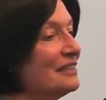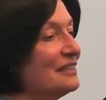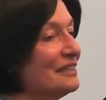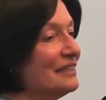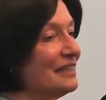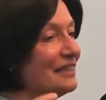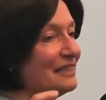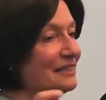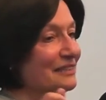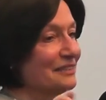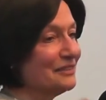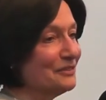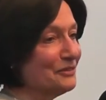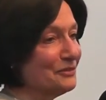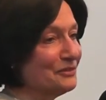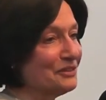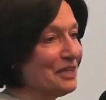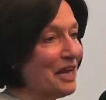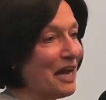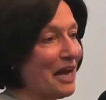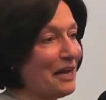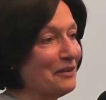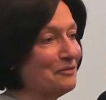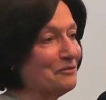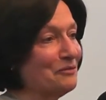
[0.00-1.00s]
He had to use
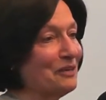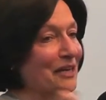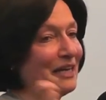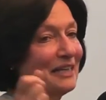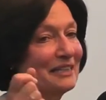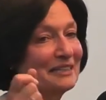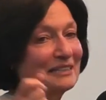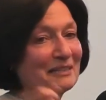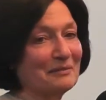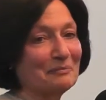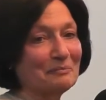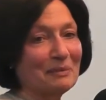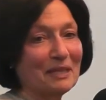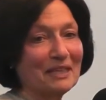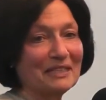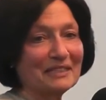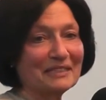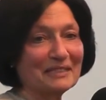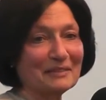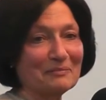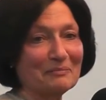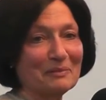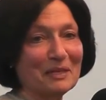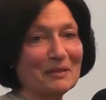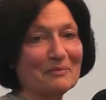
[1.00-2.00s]
hot wax and paste
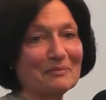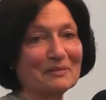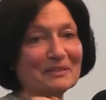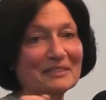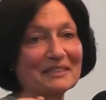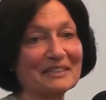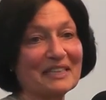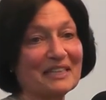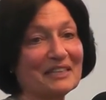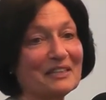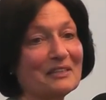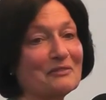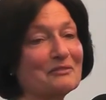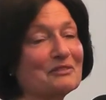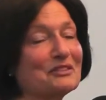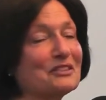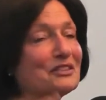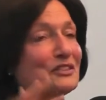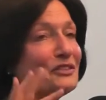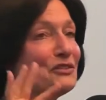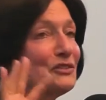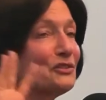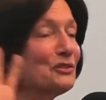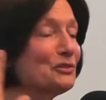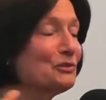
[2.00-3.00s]
the paper together. It was a
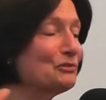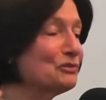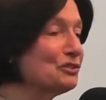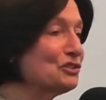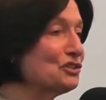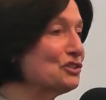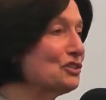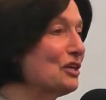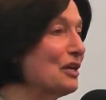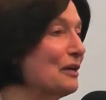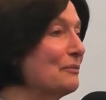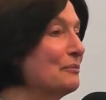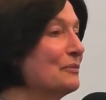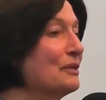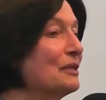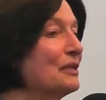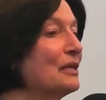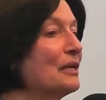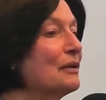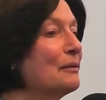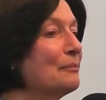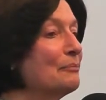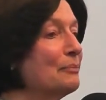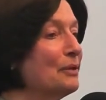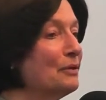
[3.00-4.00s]
huge job,
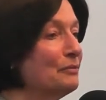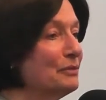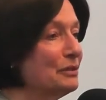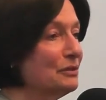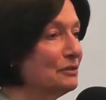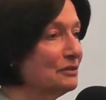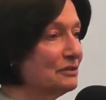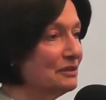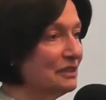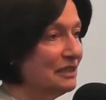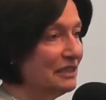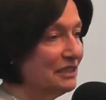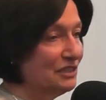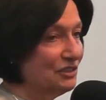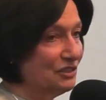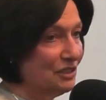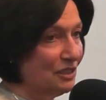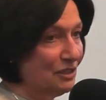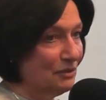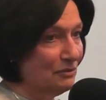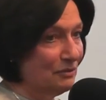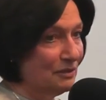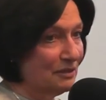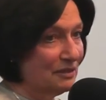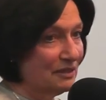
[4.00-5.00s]
but we looked at each
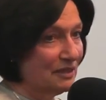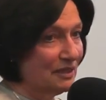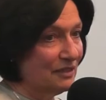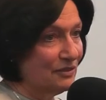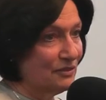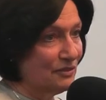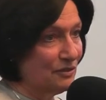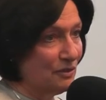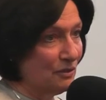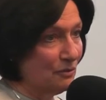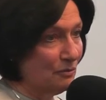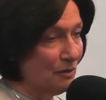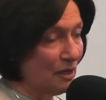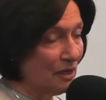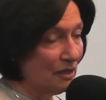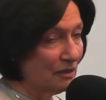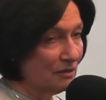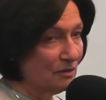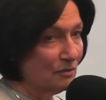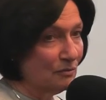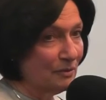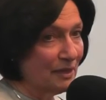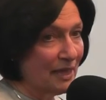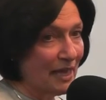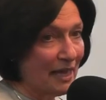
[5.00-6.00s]
other and said, you know what?
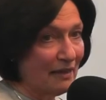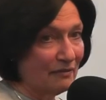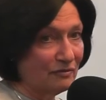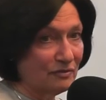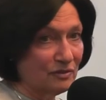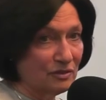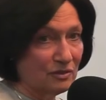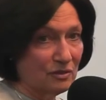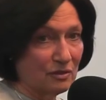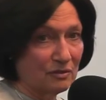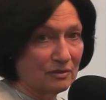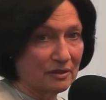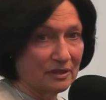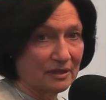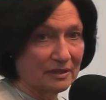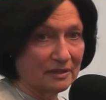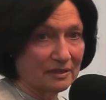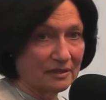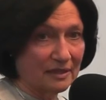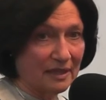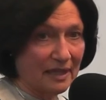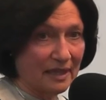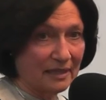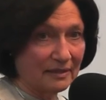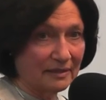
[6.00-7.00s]
We have to go to these
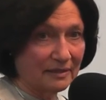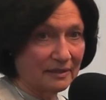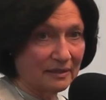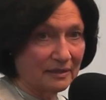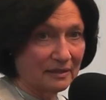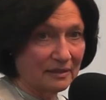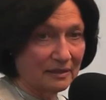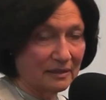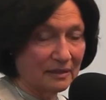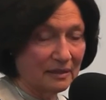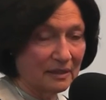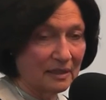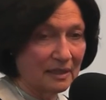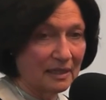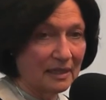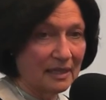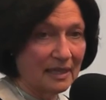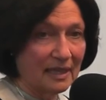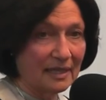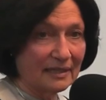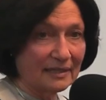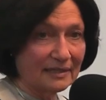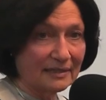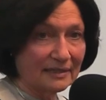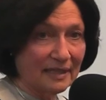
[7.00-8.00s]
classes.
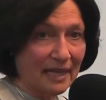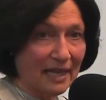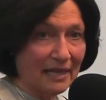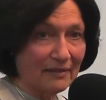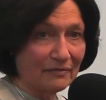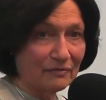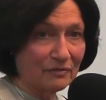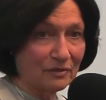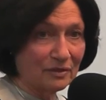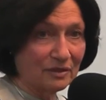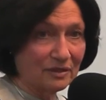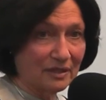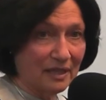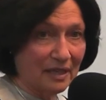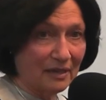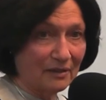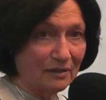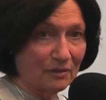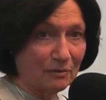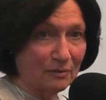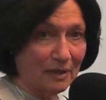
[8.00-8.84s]
It's life or death.